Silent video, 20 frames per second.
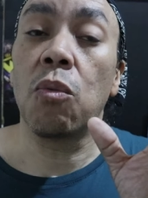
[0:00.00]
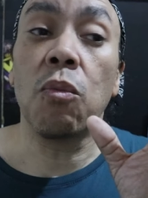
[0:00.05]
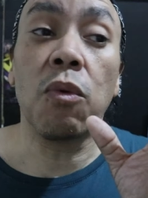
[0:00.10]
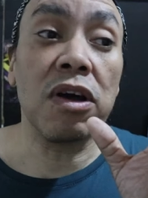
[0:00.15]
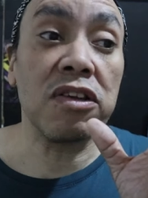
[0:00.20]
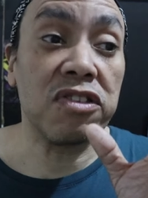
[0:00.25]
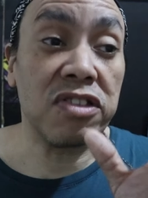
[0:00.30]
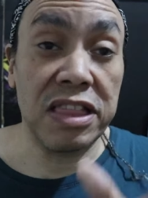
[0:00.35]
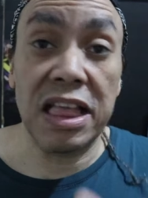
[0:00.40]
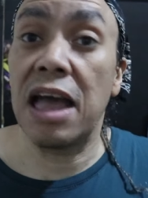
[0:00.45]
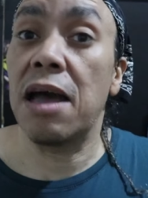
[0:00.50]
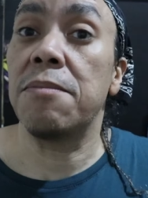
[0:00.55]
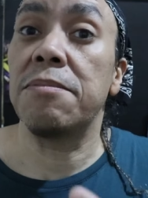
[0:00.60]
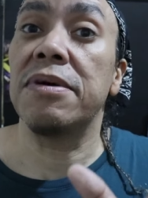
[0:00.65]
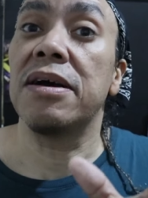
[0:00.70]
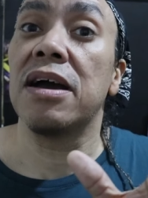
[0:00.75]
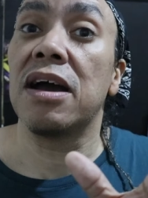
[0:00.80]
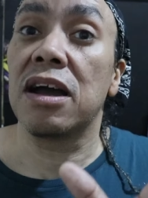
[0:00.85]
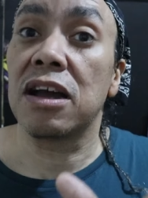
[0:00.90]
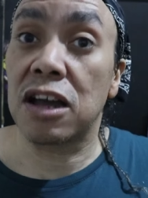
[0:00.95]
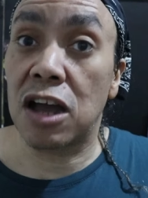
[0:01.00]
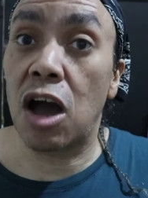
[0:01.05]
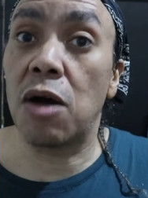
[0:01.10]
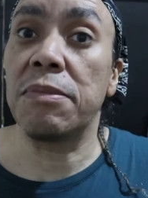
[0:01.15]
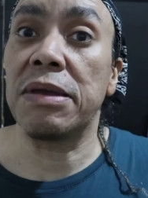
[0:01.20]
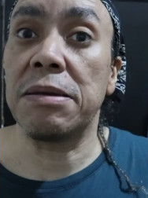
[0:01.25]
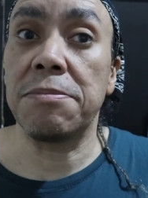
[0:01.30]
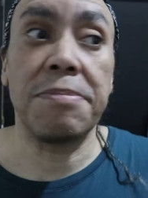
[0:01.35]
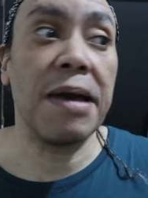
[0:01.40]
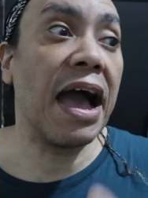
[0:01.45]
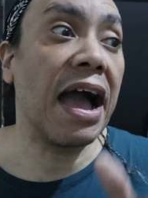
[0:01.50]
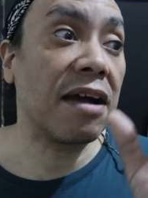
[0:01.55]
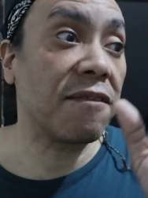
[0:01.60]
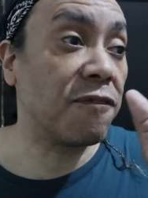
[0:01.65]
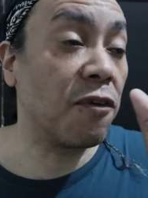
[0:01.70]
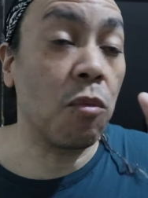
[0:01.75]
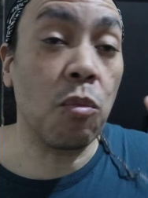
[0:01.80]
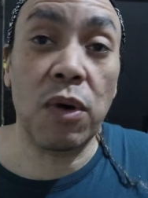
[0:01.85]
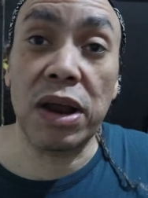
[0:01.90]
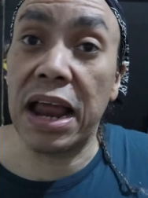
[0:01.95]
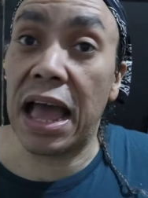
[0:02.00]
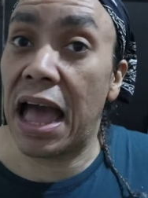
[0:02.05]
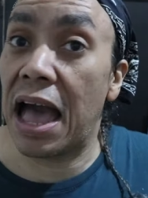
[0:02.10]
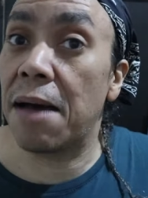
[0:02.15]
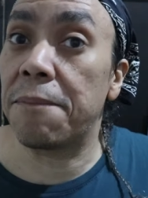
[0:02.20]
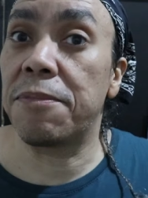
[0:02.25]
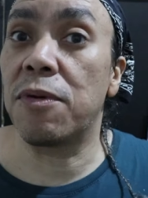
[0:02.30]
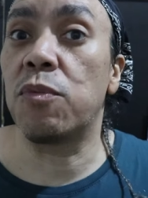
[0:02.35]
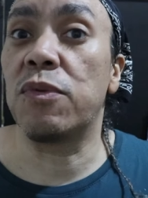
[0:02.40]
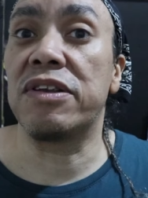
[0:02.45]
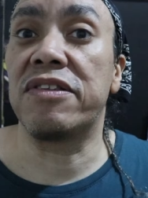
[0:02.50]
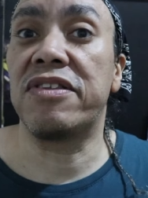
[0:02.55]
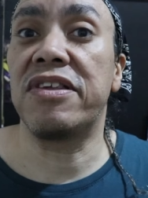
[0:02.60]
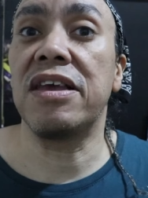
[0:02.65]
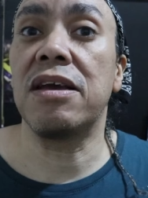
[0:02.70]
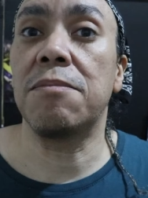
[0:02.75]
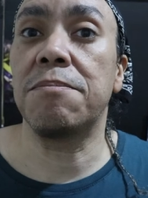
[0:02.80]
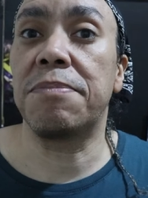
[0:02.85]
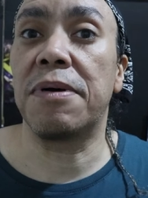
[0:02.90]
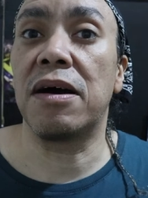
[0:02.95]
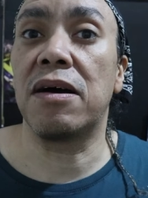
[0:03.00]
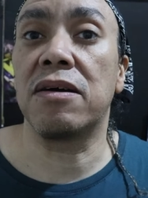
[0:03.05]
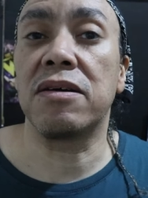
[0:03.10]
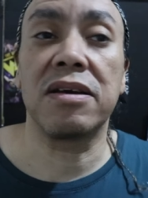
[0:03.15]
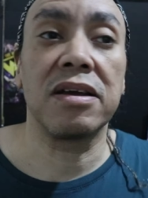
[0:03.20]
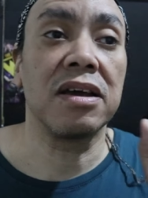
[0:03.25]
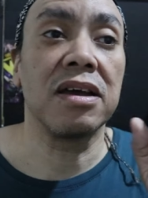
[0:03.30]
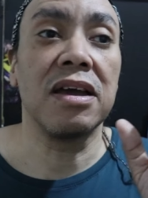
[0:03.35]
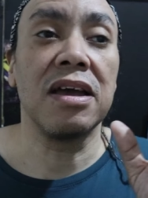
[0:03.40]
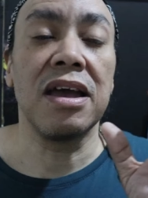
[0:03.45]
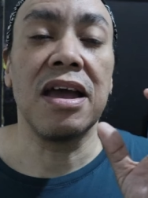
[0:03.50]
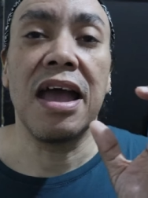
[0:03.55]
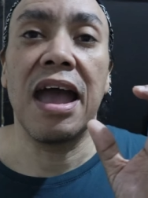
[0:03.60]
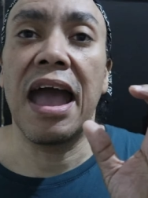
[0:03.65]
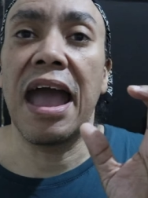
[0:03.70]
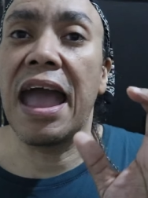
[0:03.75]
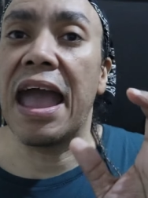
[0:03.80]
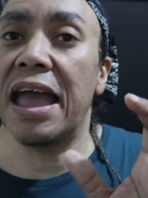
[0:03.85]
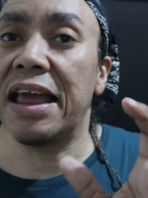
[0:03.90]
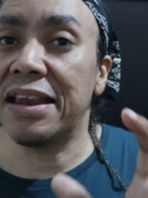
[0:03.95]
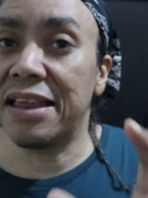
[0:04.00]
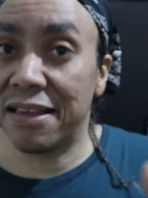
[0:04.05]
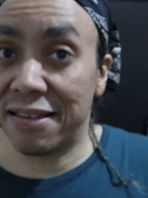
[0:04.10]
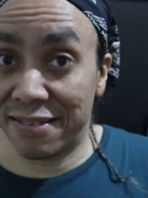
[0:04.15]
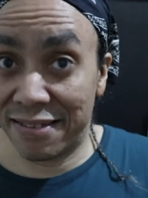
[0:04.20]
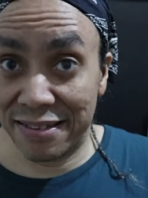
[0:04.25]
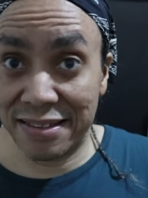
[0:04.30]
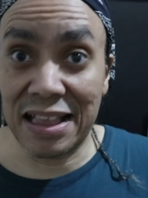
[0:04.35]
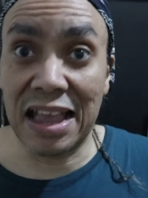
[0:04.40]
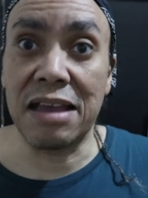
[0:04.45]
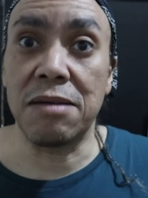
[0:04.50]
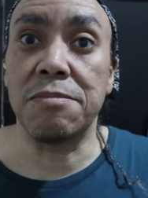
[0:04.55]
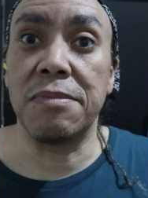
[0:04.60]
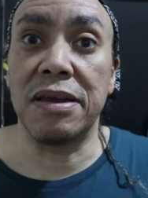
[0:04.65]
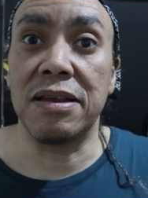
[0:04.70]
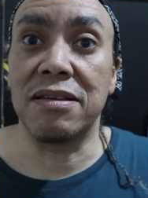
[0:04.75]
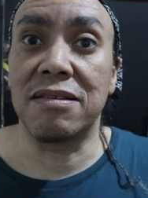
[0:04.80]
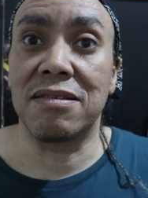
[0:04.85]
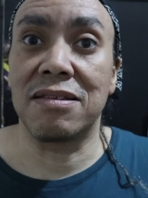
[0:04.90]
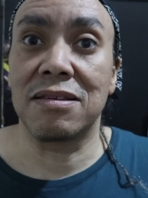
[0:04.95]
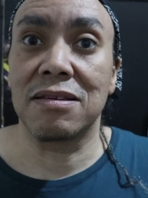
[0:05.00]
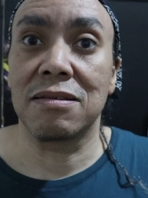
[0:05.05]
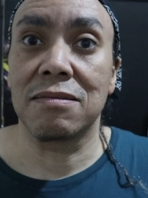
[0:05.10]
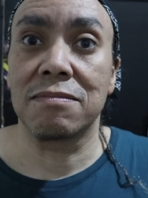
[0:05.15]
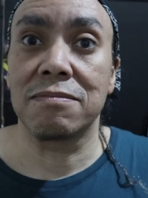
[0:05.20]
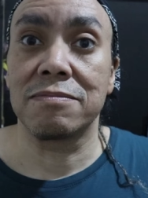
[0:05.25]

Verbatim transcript: was them coming back from what happened with CM Punk and his statements.